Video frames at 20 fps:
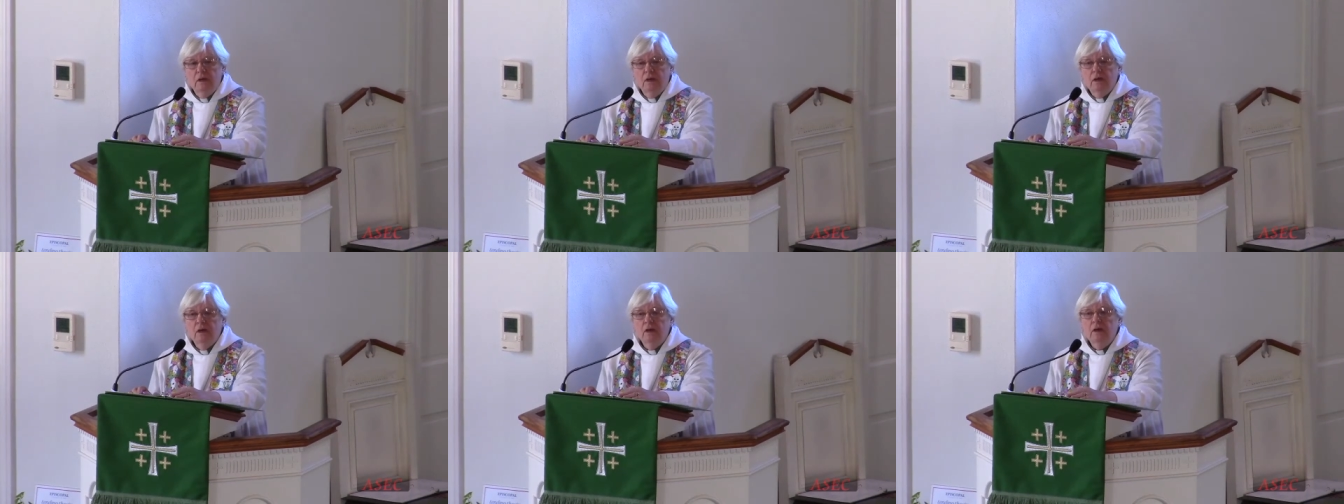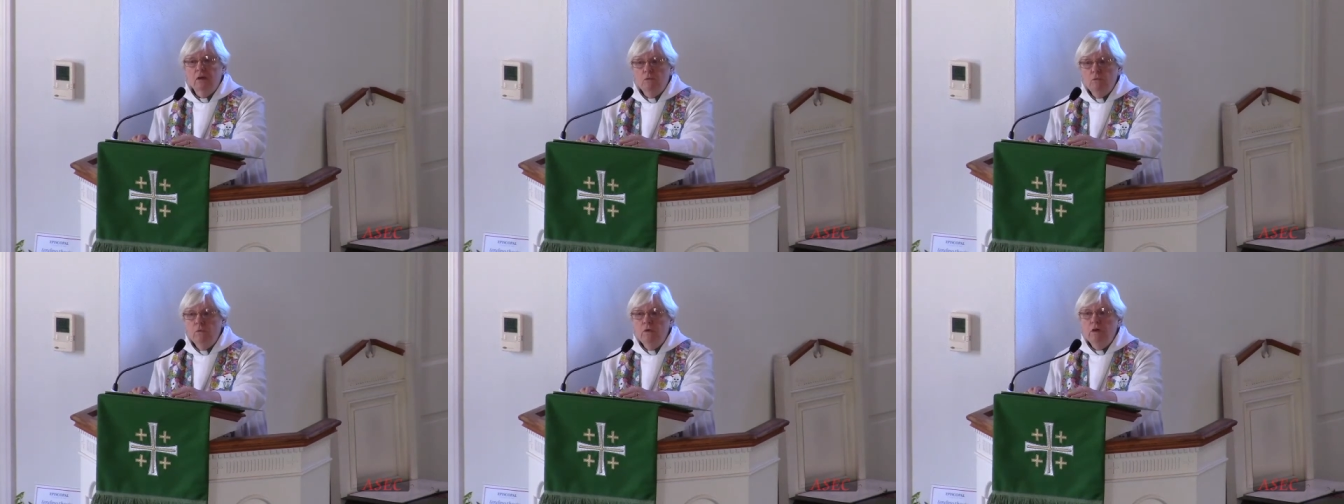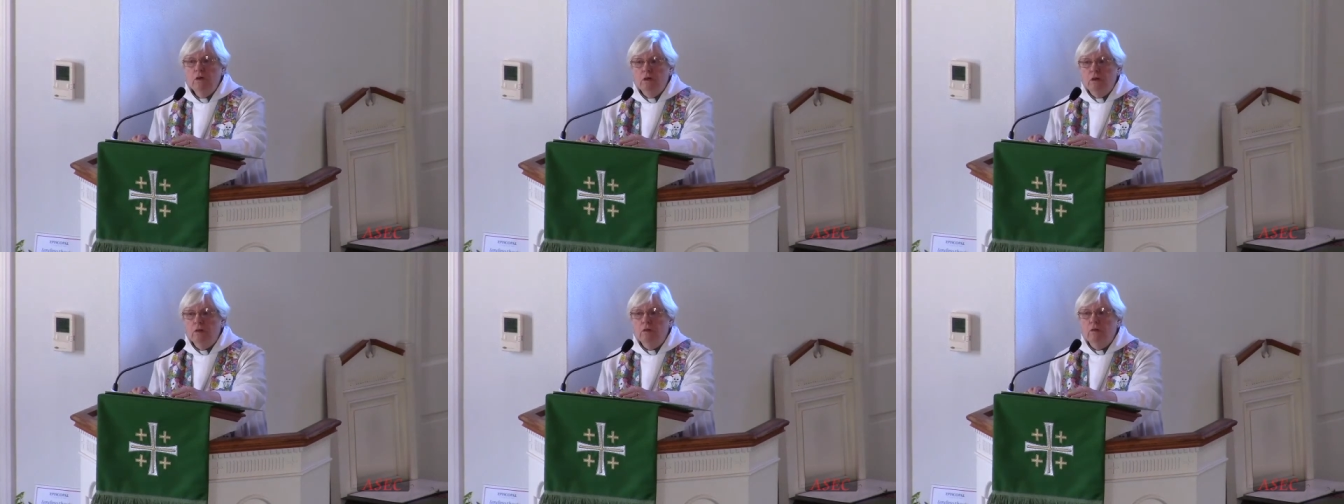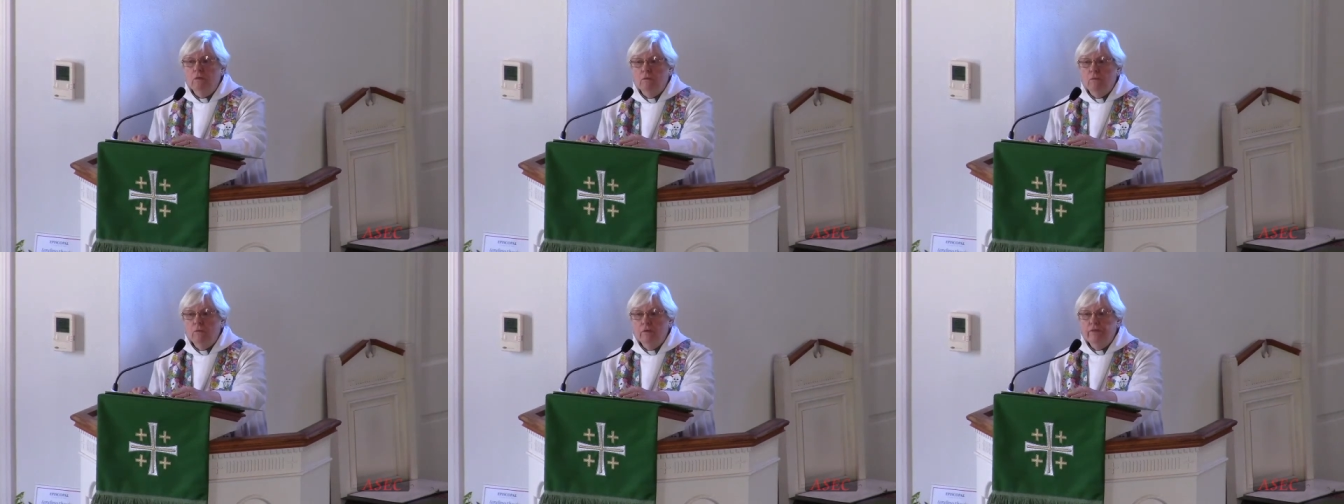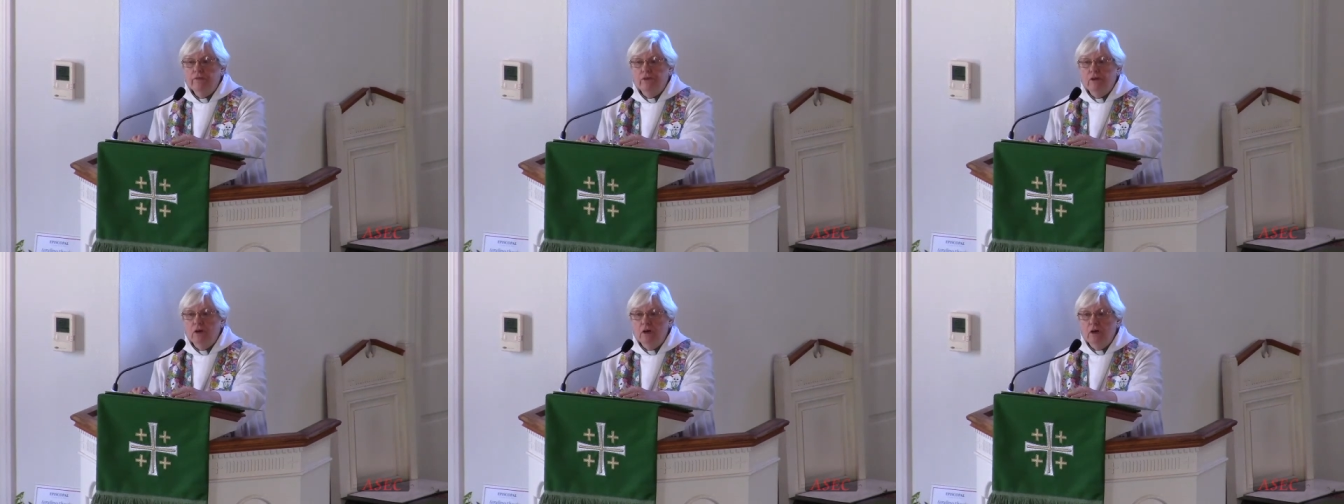I will
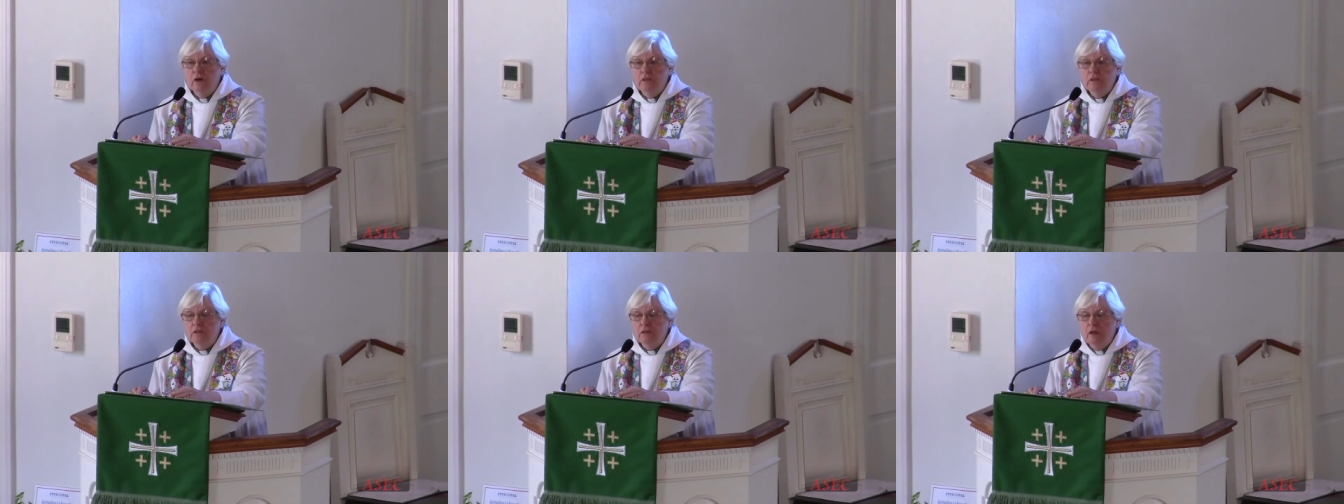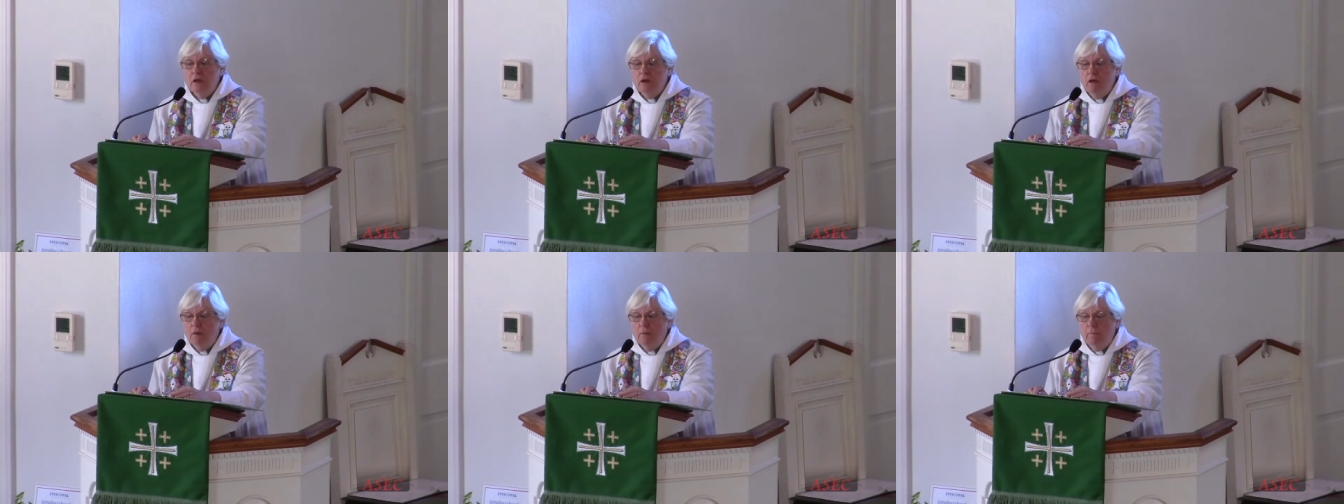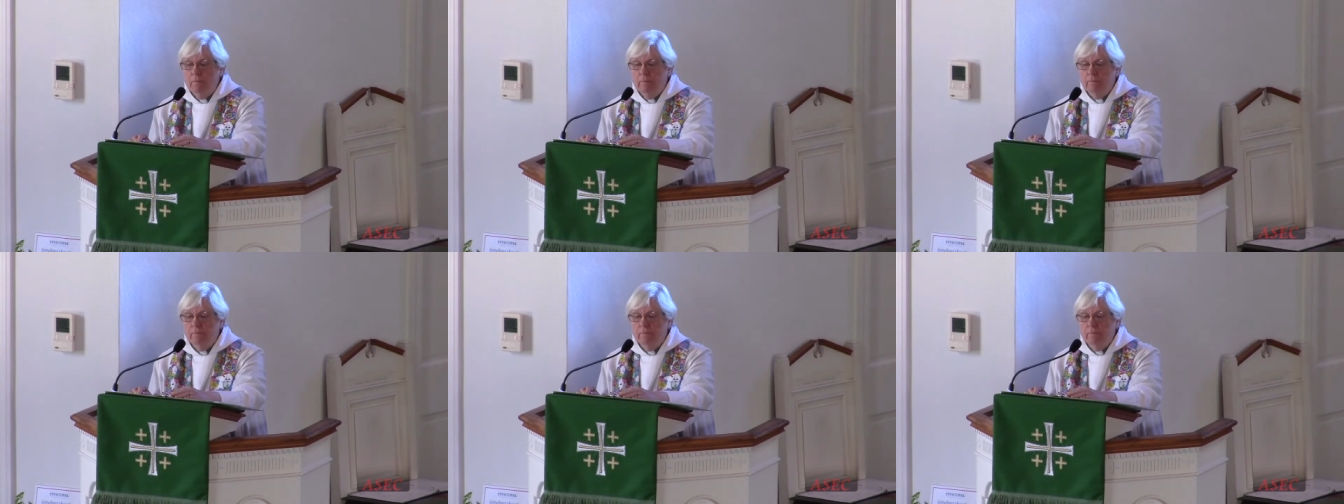with God's help.